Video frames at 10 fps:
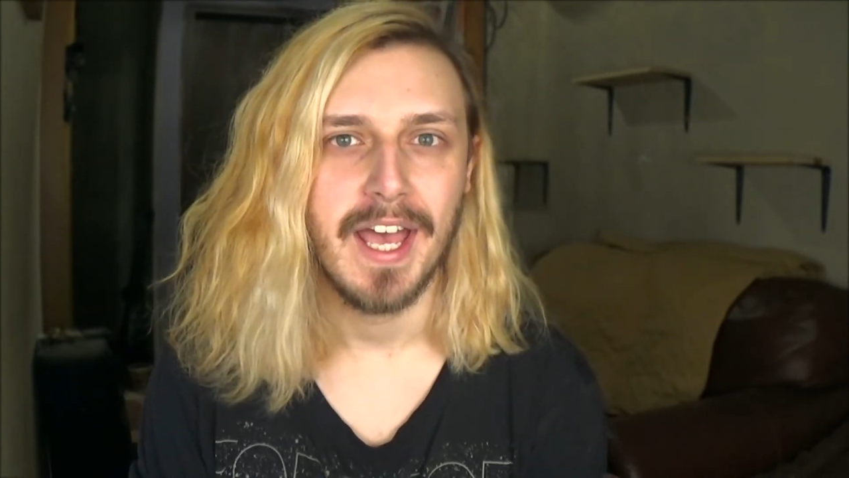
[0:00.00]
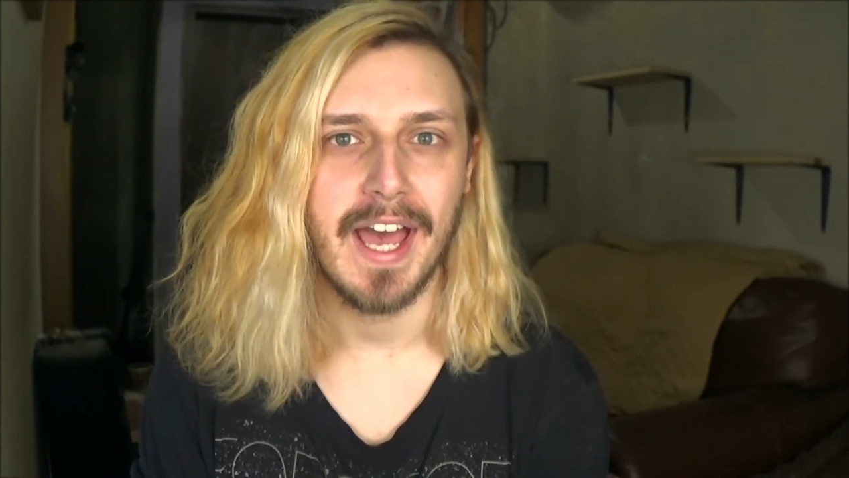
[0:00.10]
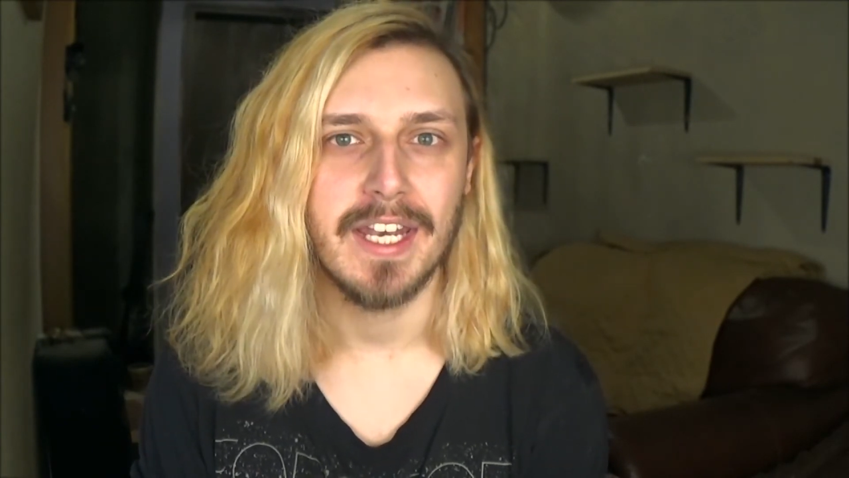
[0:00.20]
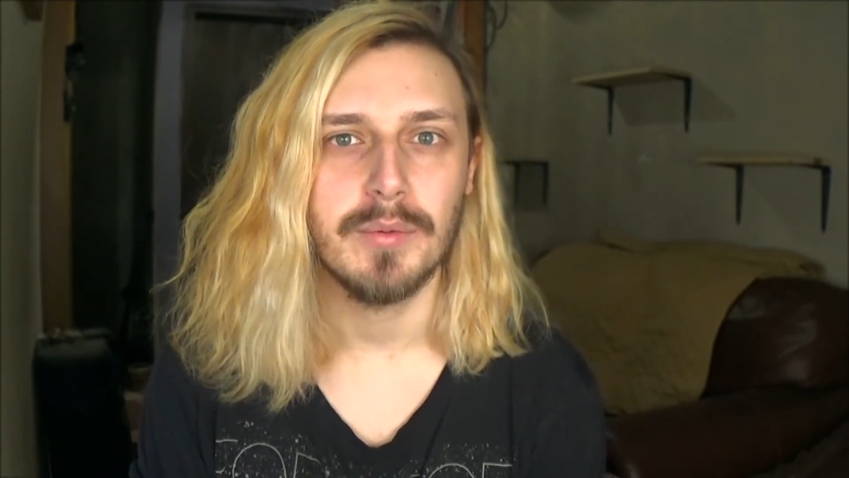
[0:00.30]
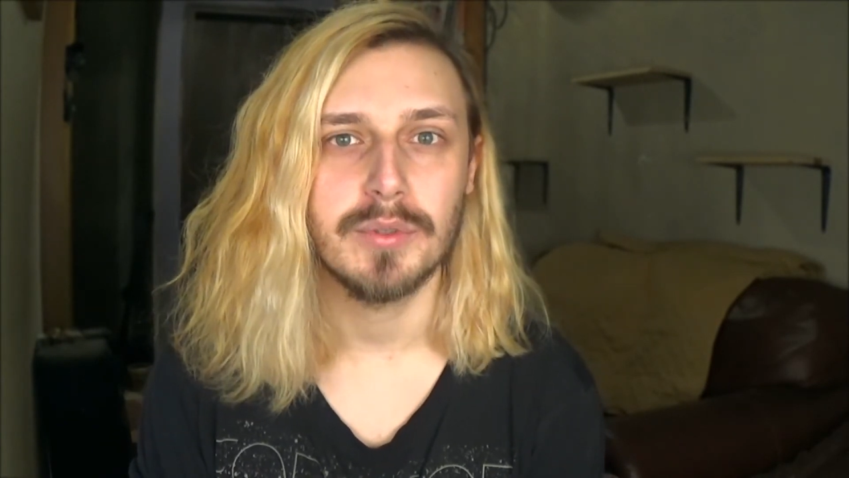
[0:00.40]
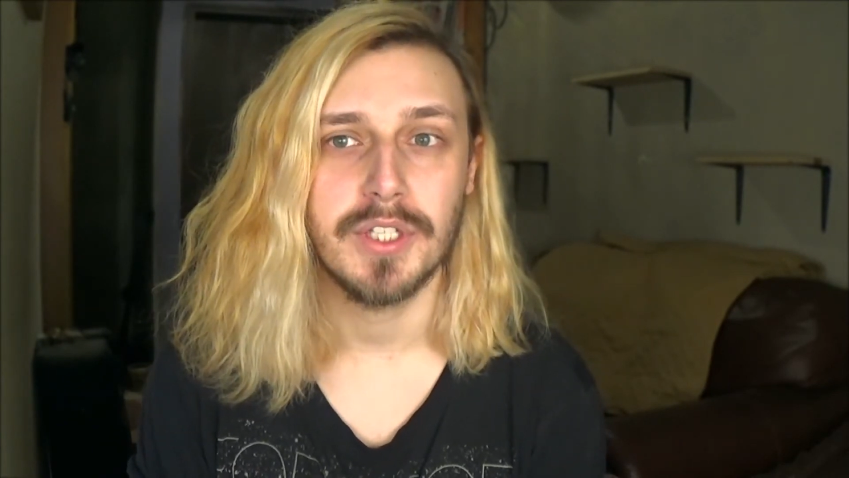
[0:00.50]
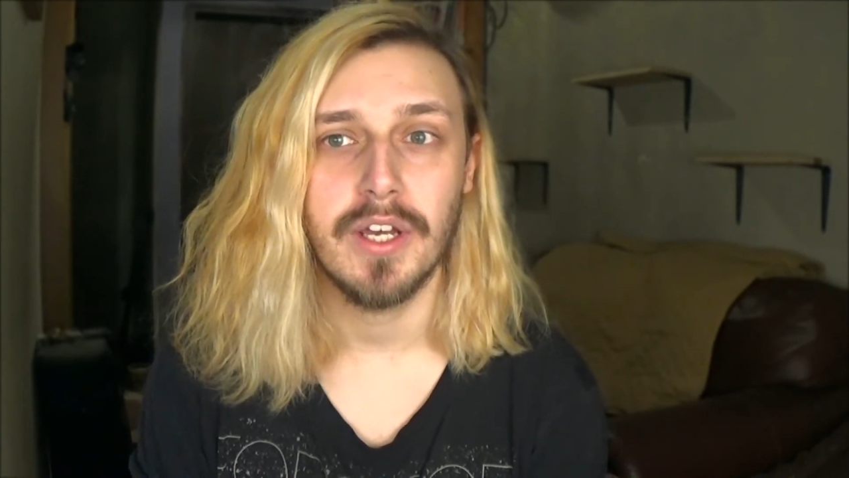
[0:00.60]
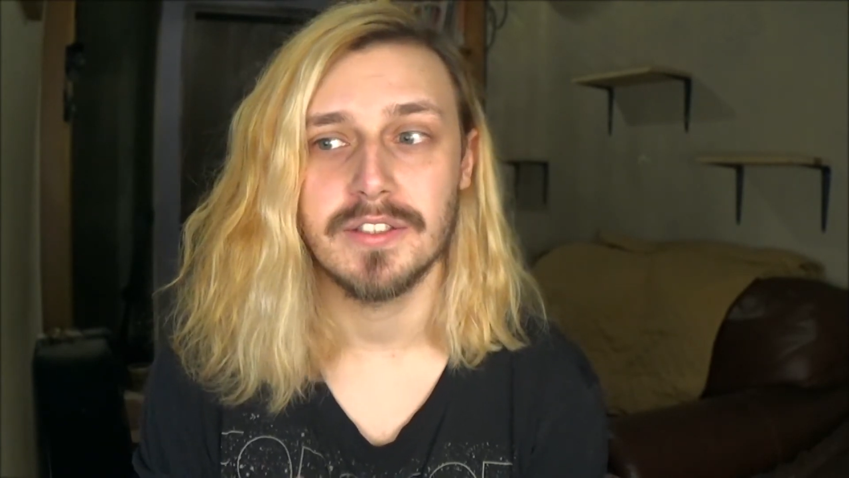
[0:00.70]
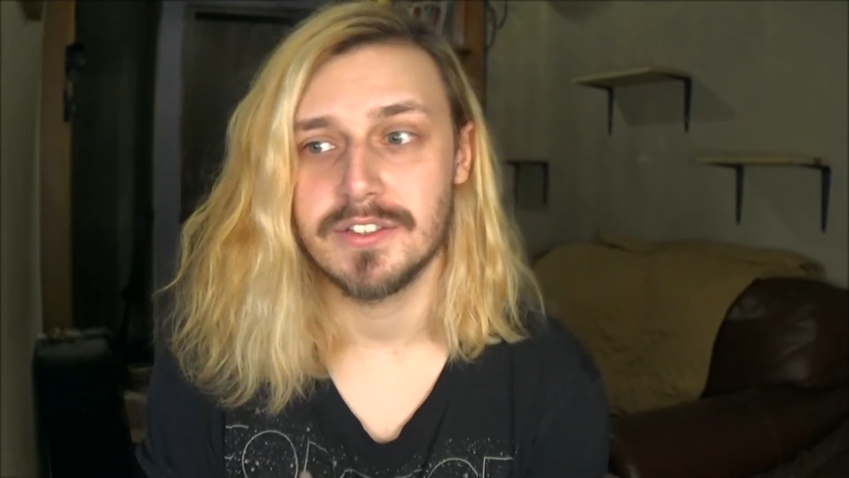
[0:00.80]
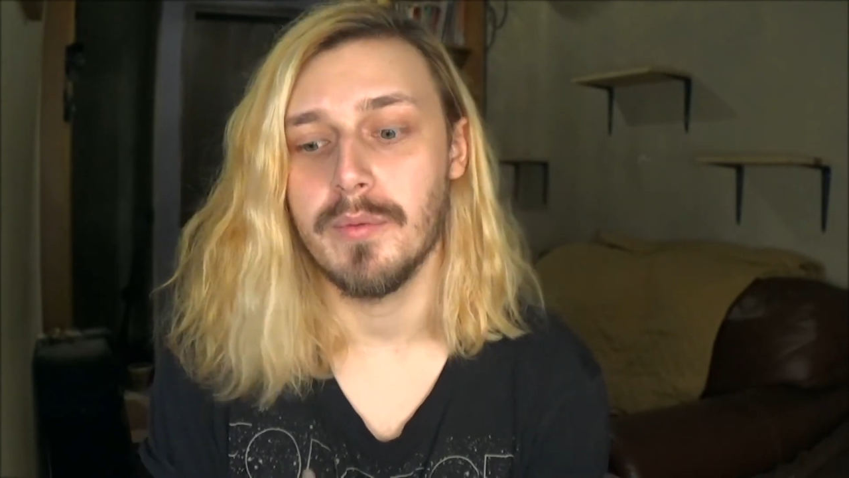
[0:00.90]
and it will
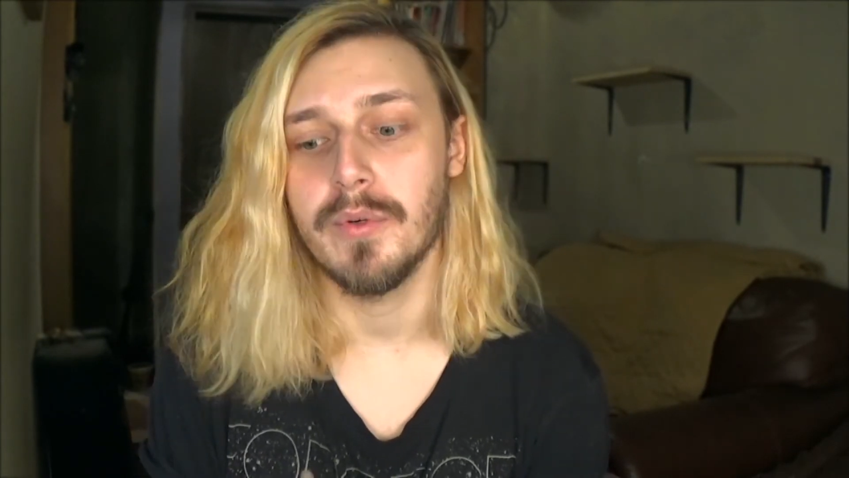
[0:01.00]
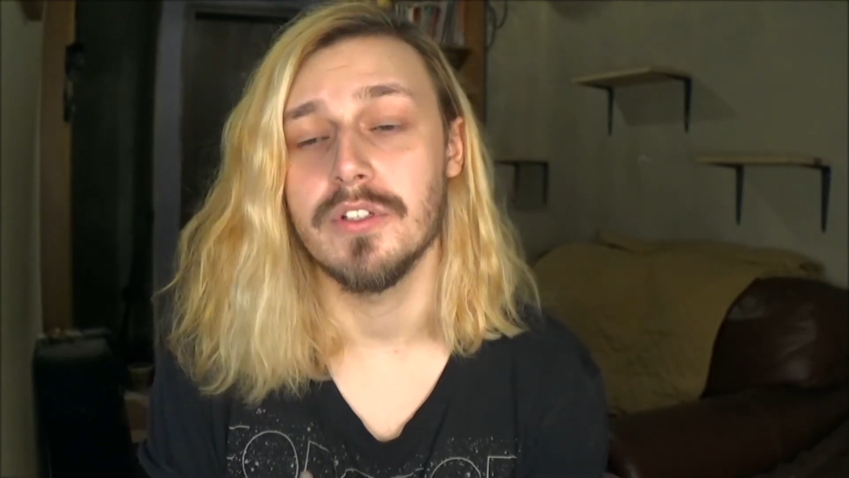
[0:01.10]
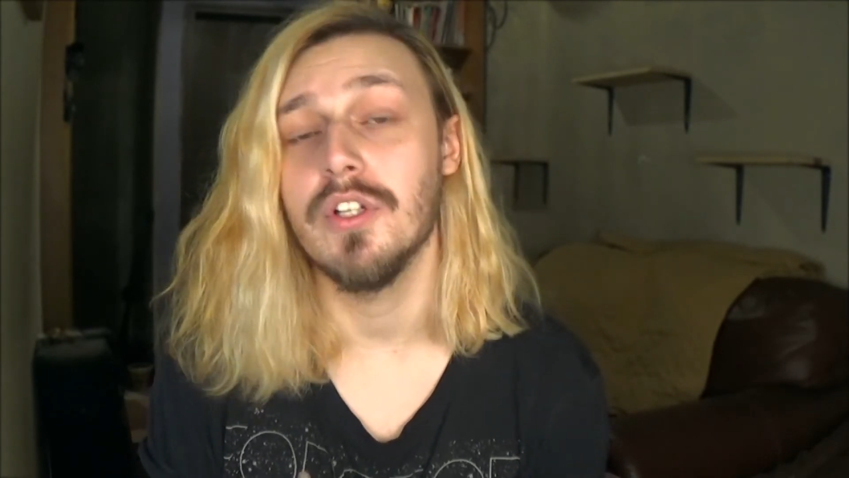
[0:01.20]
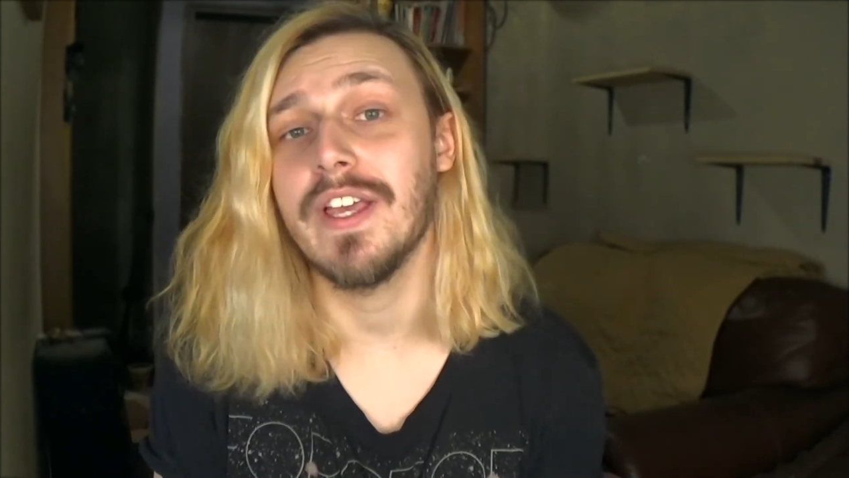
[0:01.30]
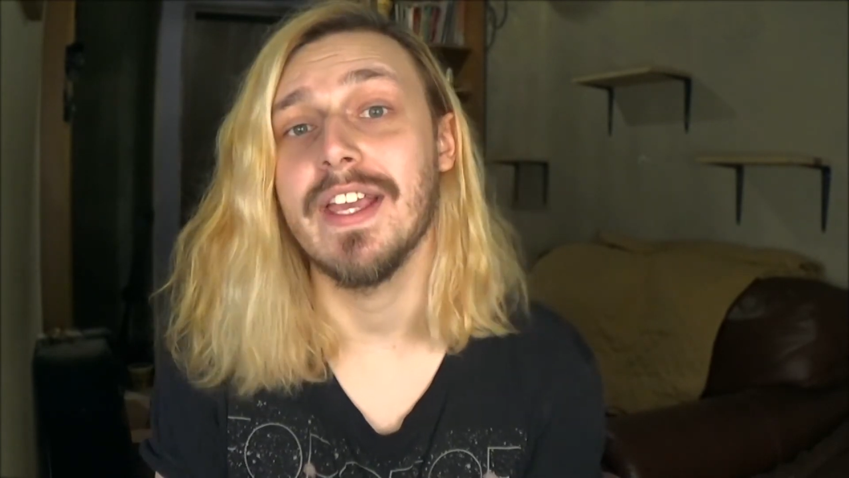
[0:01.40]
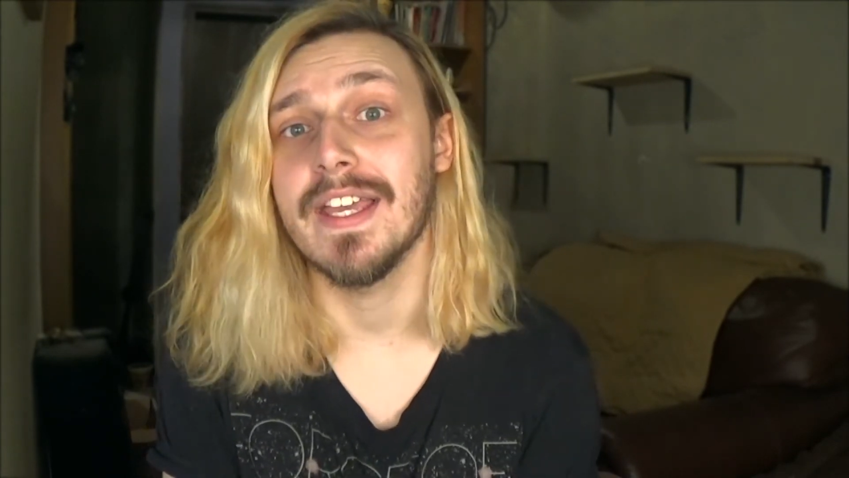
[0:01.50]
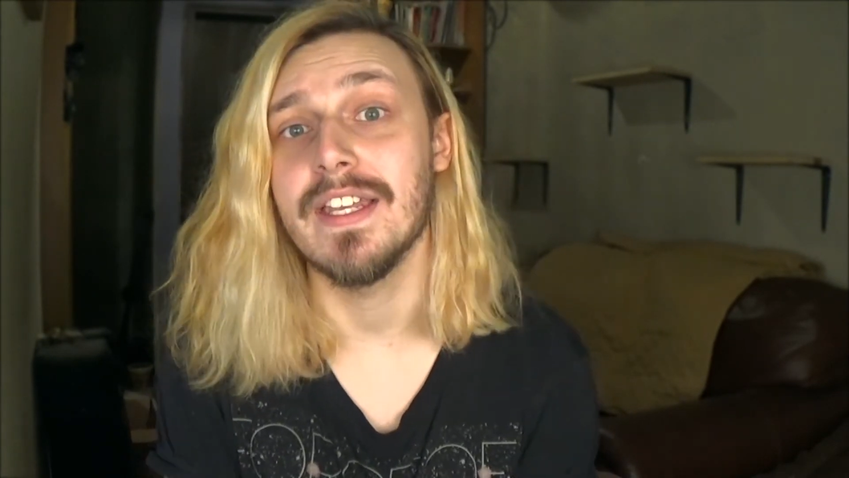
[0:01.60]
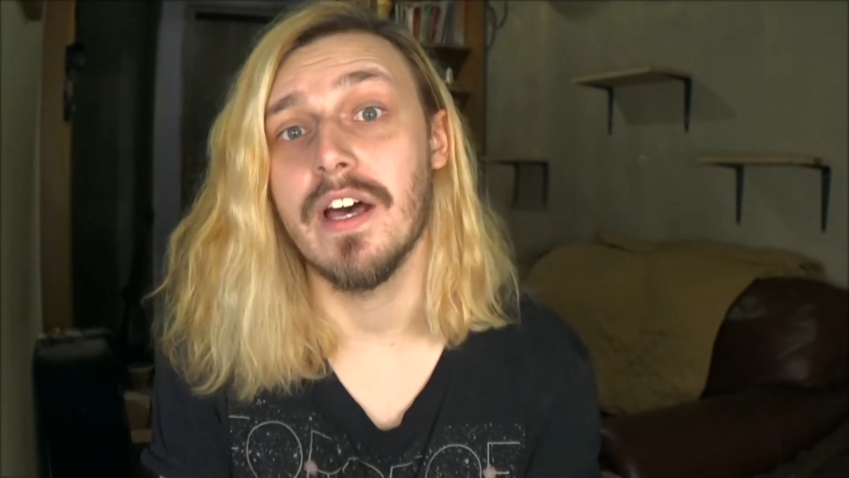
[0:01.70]
turn someone looking in